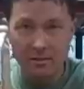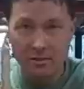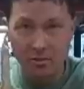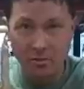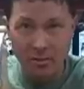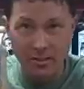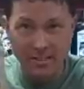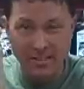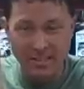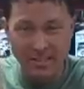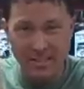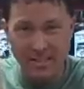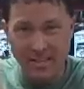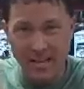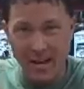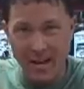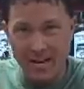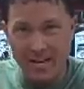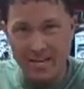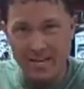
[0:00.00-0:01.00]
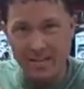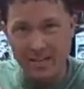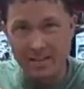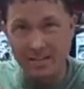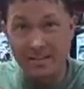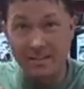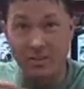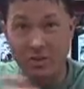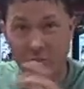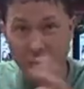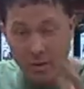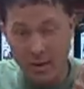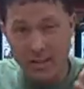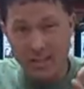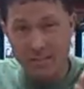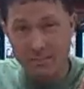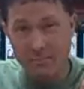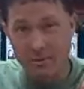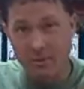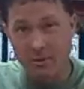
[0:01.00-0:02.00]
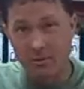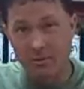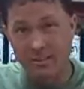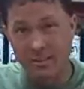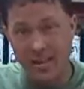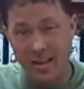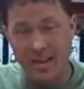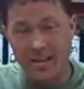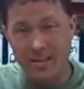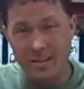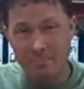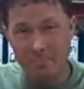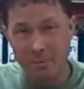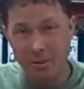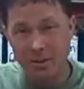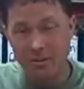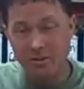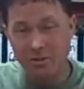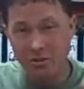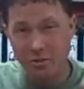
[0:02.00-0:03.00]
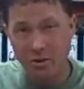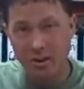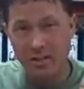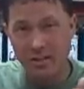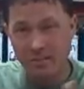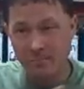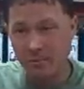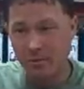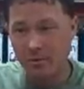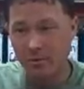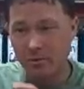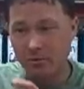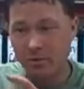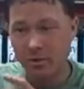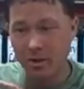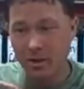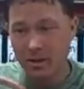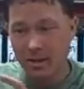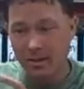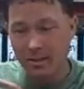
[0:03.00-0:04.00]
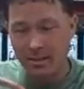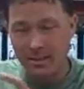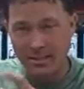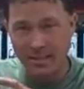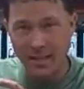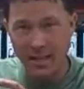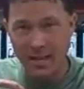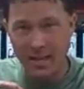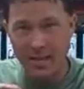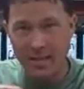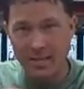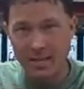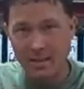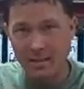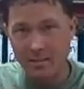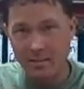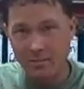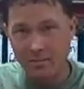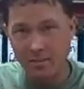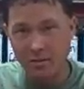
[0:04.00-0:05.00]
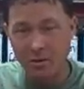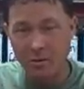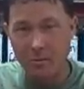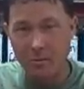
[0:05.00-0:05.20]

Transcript: So the C90 is the trace minerals, 90 plus trace minerals contained in this